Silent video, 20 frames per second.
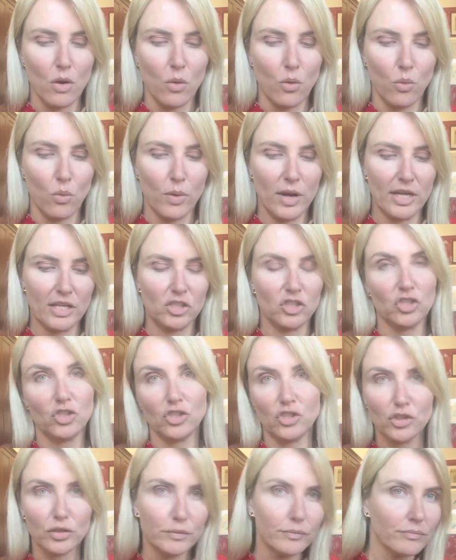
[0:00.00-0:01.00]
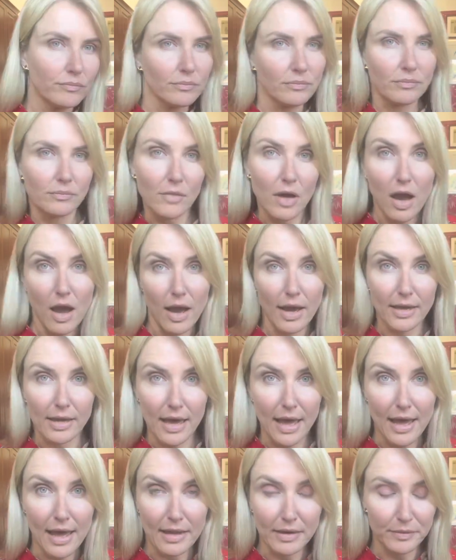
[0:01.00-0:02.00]
which I
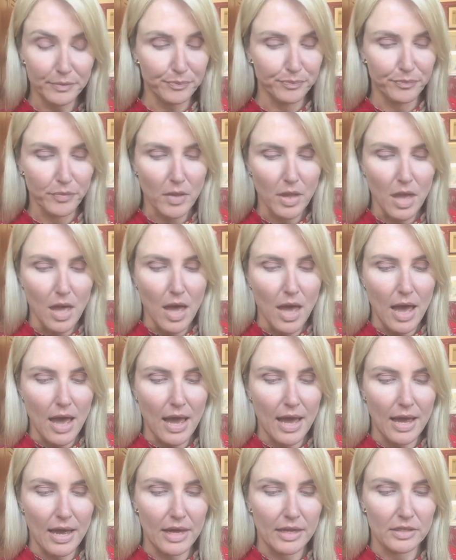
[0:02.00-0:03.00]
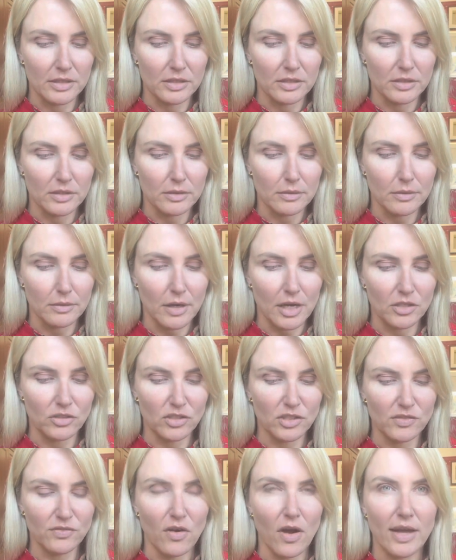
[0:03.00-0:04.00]
can, and I
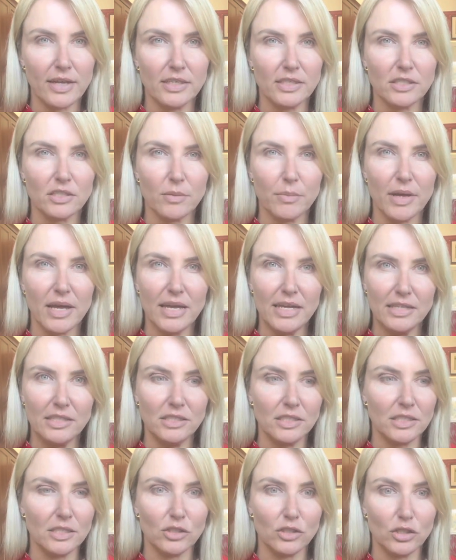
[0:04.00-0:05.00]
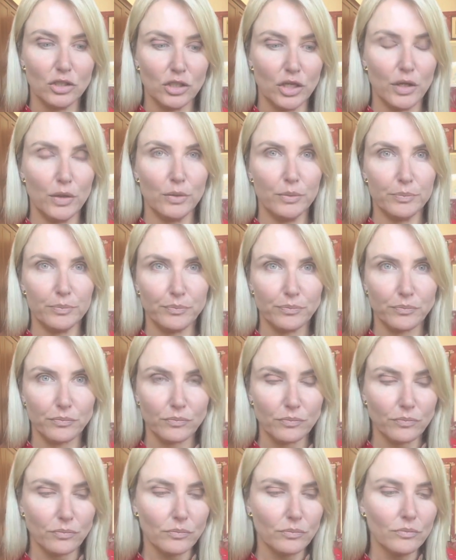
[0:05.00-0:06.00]
just find it's a bit easier to do
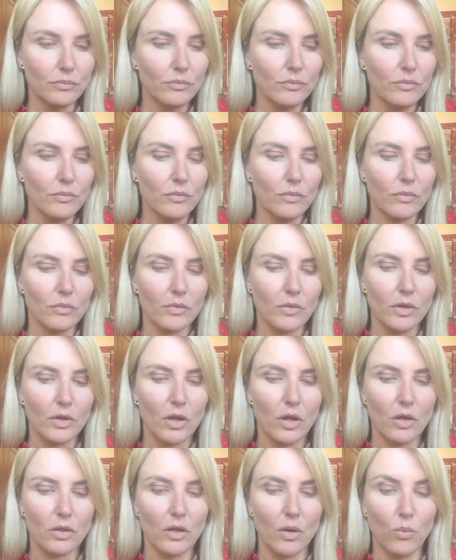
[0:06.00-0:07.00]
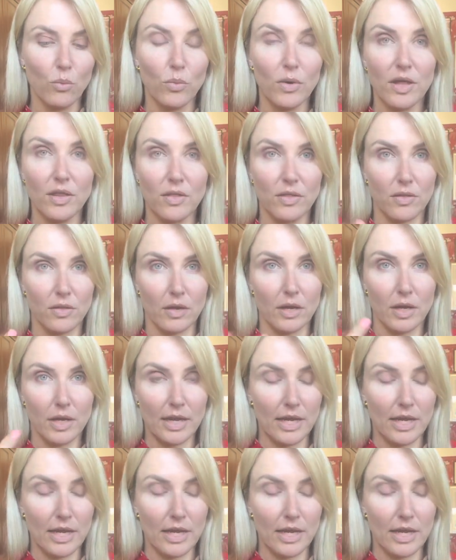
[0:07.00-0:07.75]
than with an